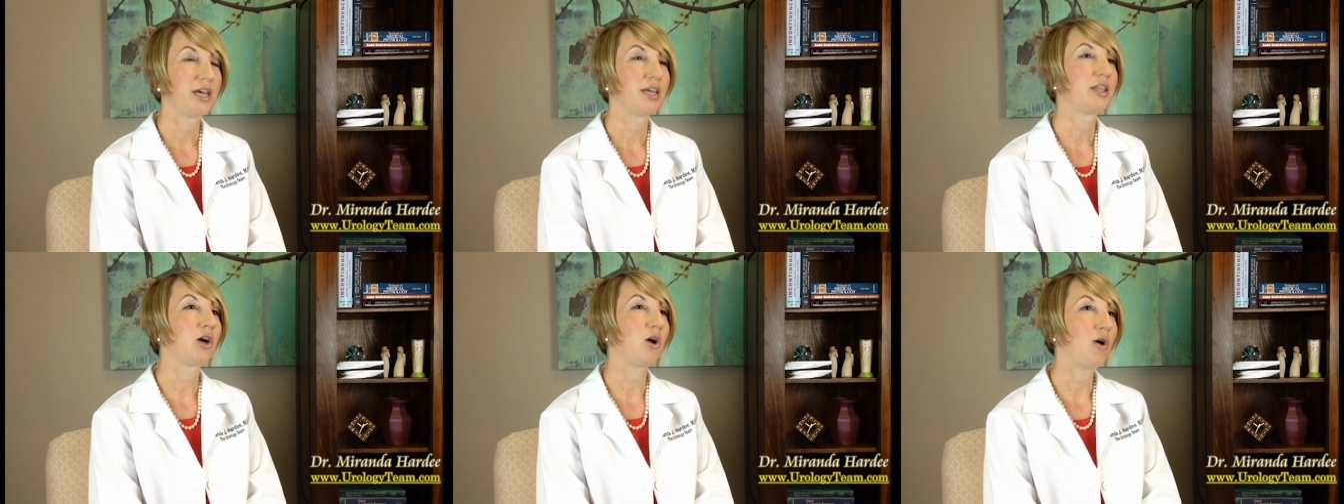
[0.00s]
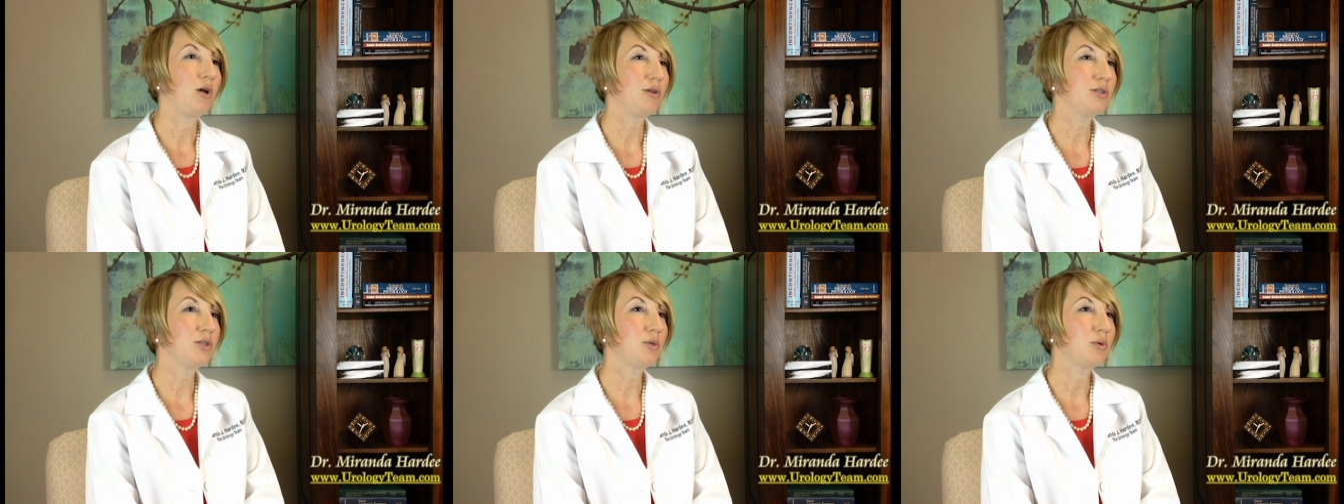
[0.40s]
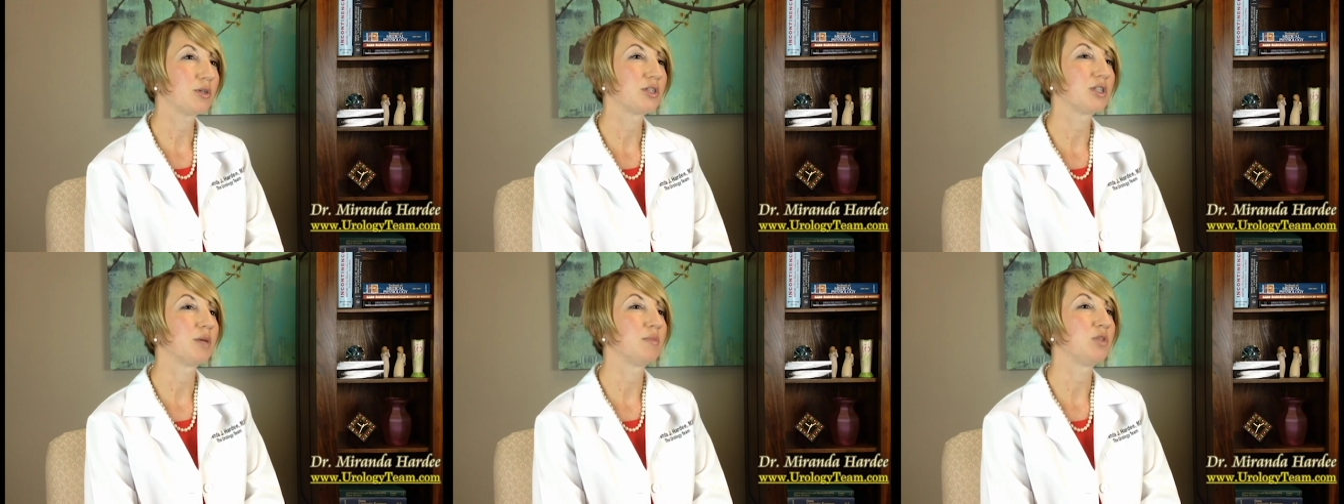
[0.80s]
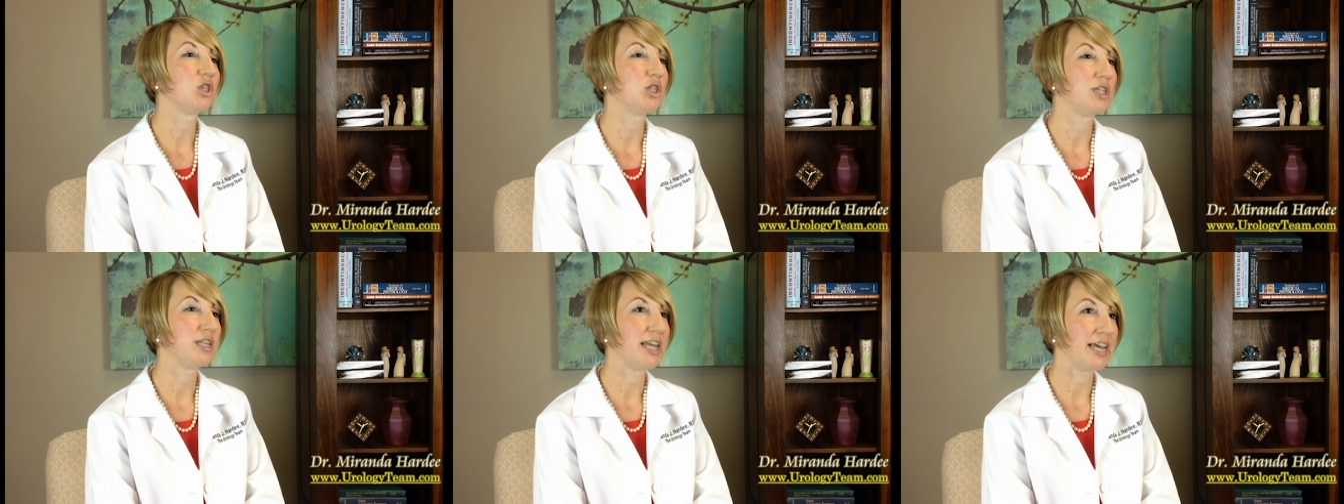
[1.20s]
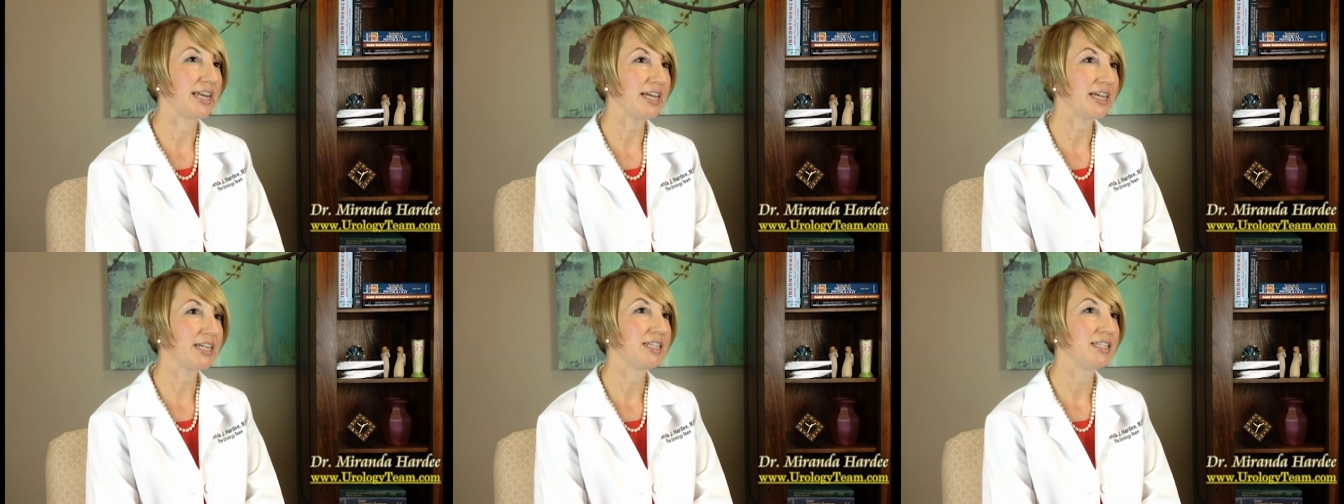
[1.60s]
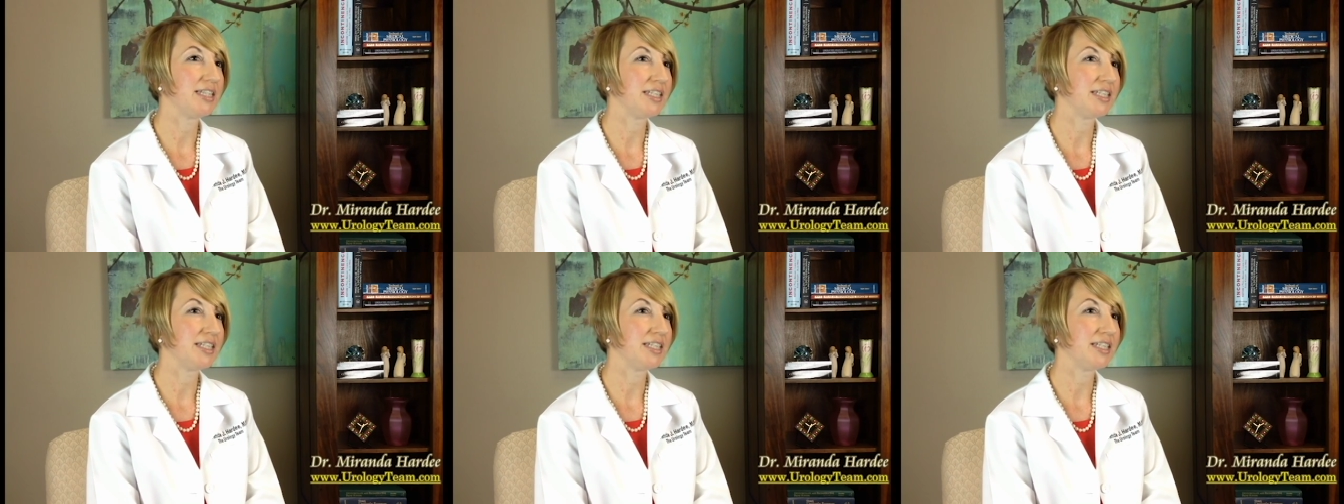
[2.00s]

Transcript: There also are some genetic